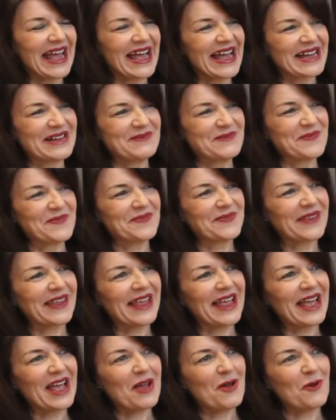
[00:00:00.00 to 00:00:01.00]
Um,
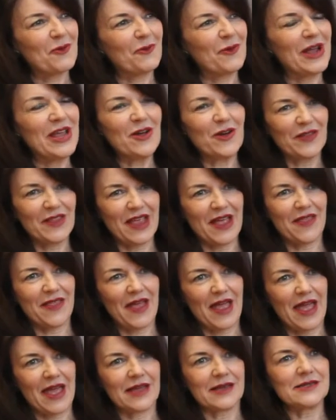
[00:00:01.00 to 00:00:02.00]
we, on the other
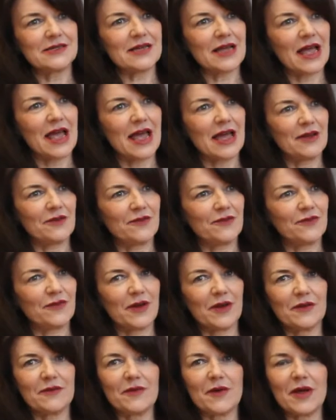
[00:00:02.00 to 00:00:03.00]
hand, have
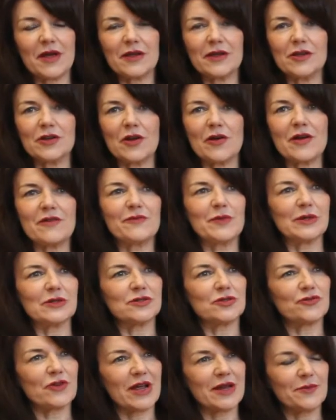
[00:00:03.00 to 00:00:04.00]
uh, you know have built
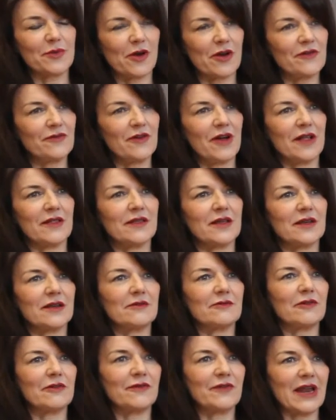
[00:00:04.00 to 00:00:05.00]
a trade profile that
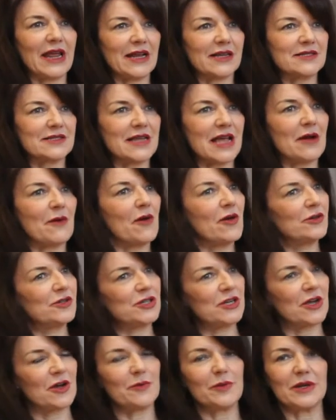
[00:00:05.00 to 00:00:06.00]
reflects our own
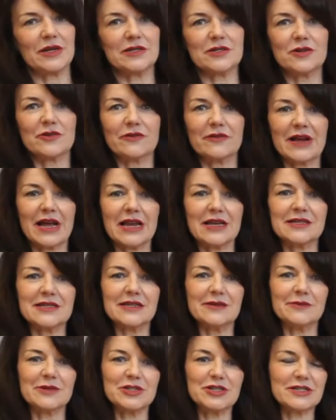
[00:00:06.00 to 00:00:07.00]
geopolitical
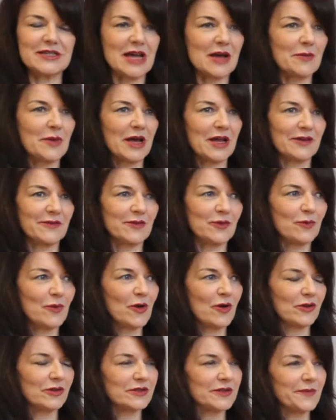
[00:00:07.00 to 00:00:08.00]
reality, which is our part of the
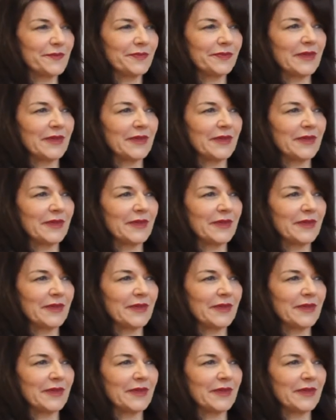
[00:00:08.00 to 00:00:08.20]
world.